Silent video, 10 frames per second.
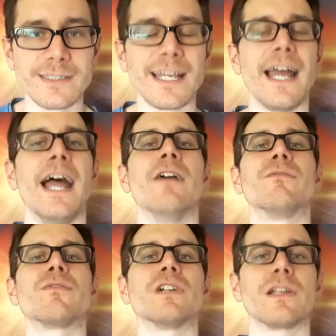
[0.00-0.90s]
to
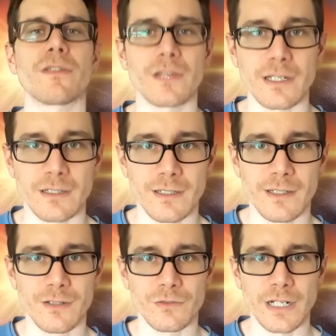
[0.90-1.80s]
everything,
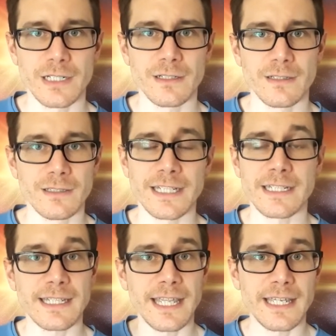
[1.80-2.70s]
right?
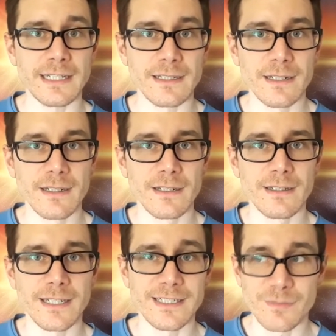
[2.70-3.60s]
Like a kid,
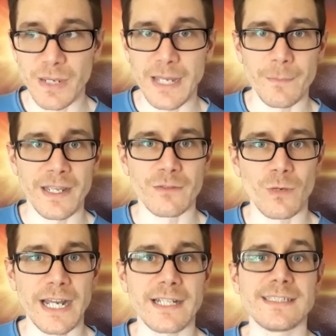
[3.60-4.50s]
he's Batman.
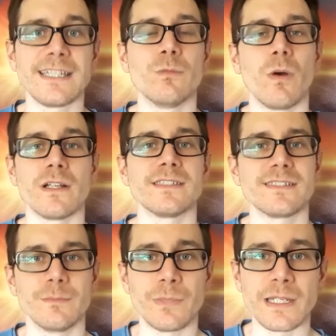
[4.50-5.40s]
Why? Because he
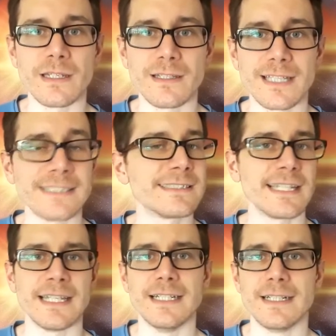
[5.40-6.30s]
wants to be. That's
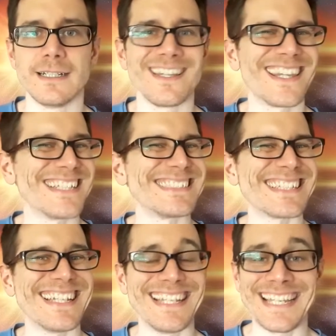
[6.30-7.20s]
it.
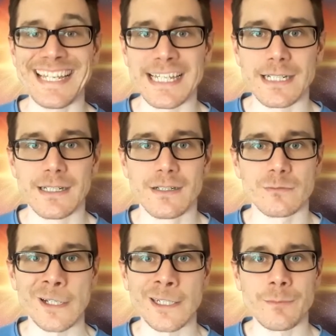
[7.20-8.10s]
That's it.
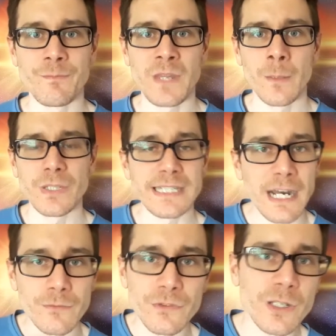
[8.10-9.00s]
Right? But
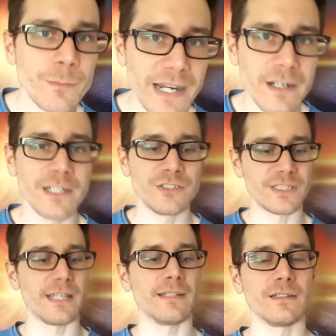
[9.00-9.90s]
now if you compare it and you
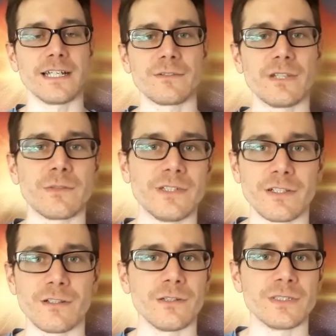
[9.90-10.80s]
say, like we
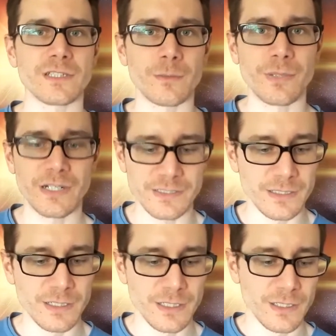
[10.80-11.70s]
did earlier with the
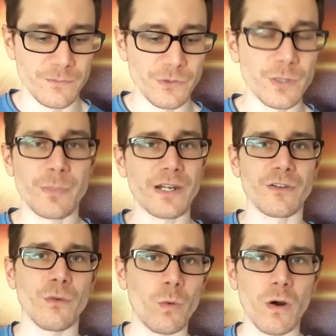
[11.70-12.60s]
comparison, if you
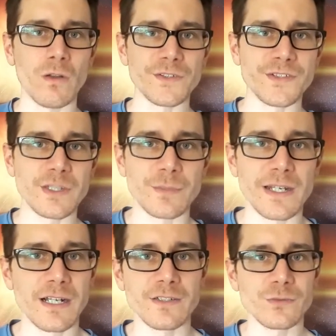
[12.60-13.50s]
compare the wall to
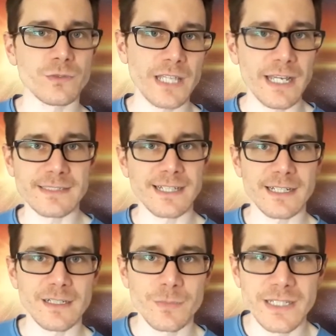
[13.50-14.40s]
something else, well, yeah, it's
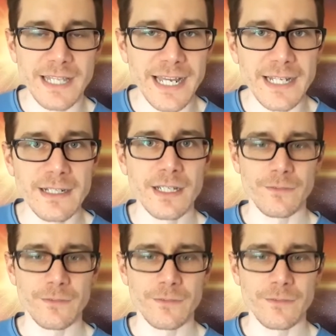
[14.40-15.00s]
not going to be that.